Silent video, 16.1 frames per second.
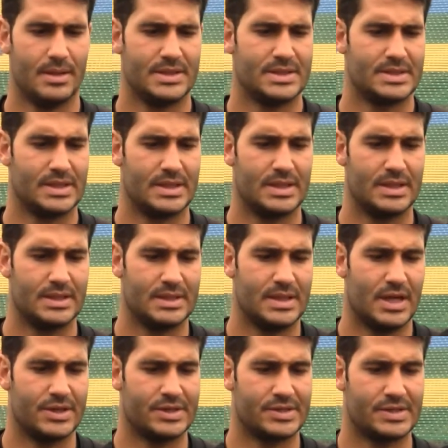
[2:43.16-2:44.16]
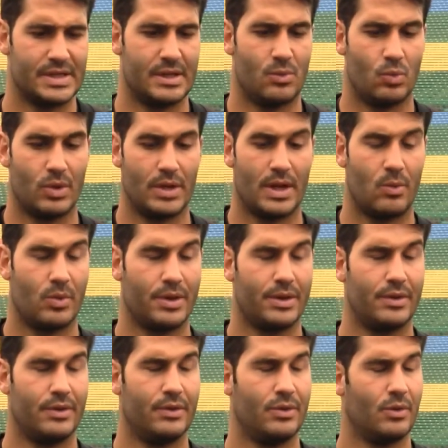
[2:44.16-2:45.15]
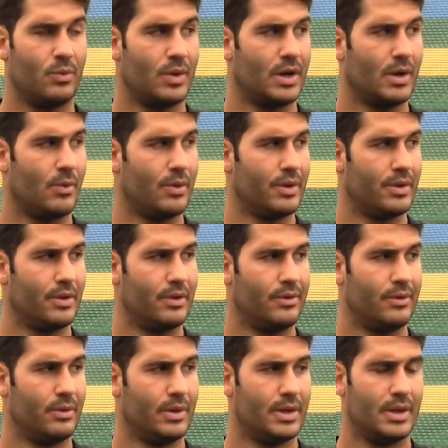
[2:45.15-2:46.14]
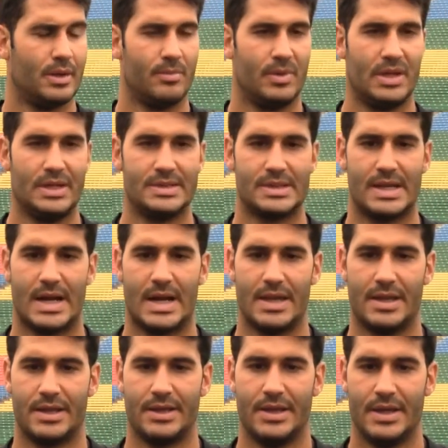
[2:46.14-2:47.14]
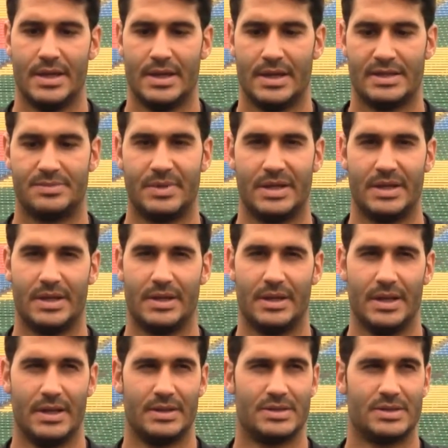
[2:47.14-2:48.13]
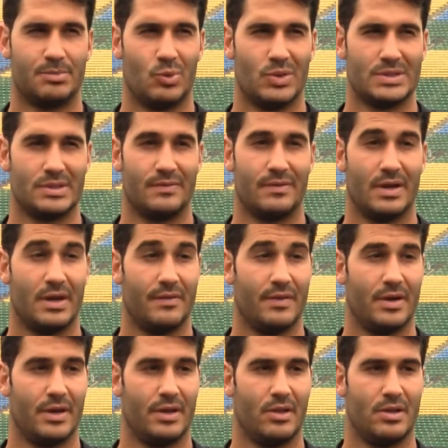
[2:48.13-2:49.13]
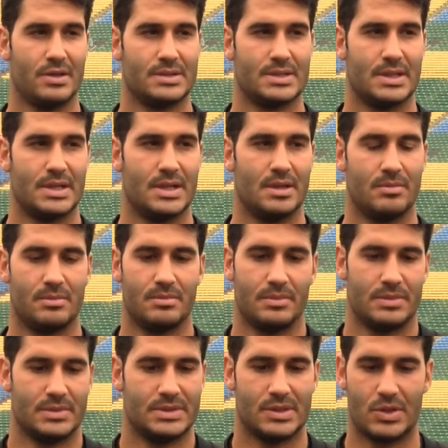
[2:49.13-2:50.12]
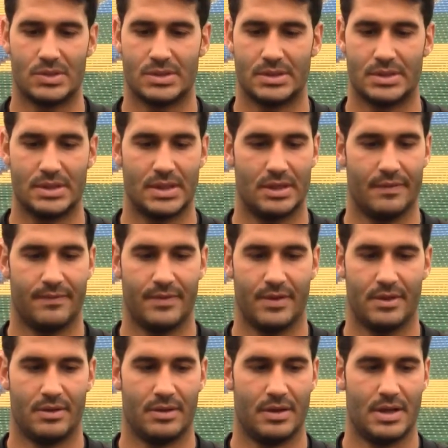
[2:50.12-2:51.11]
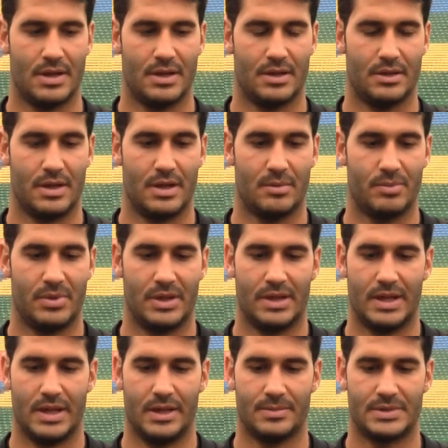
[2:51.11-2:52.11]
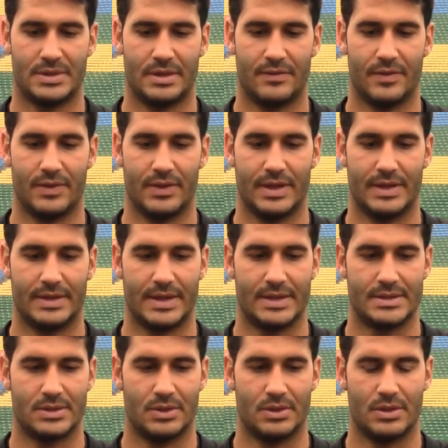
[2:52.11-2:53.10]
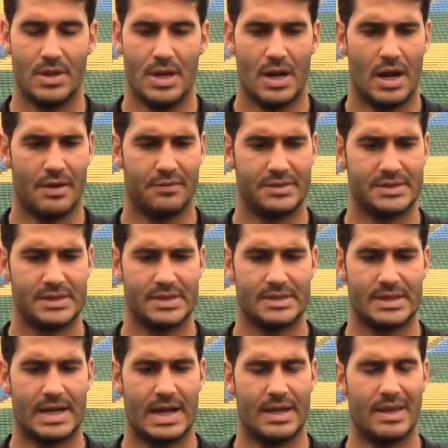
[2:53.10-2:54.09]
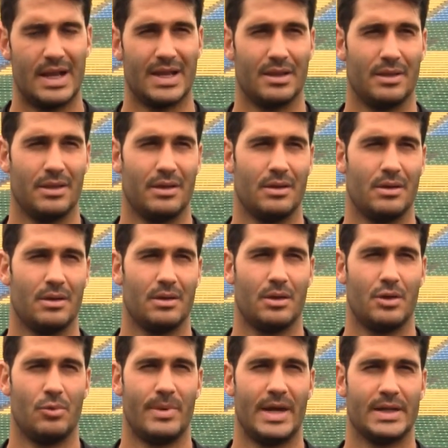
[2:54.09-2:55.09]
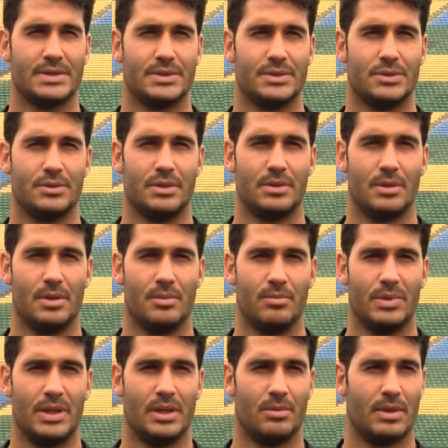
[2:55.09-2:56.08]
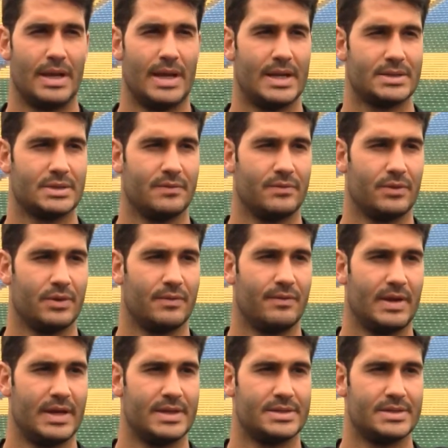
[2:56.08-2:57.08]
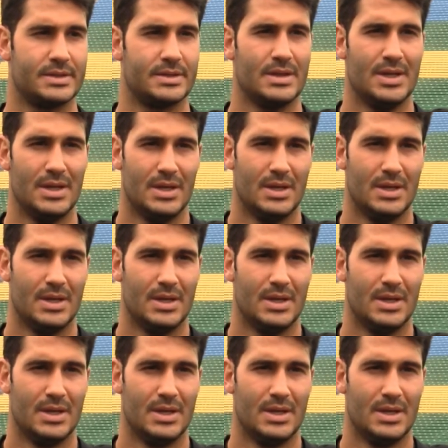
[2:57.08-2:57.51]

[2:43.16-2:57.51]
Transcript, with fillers: just to understand what I wanted to do and where I wanted to do it. I mean, he's a guy that has been in, in sports a very, very long time. He's coached in the NFL and a lot of a lot of big games and everything like that. So obviously, he's a guy that I can lean on, go back to, and, and be able to ask him for advice. And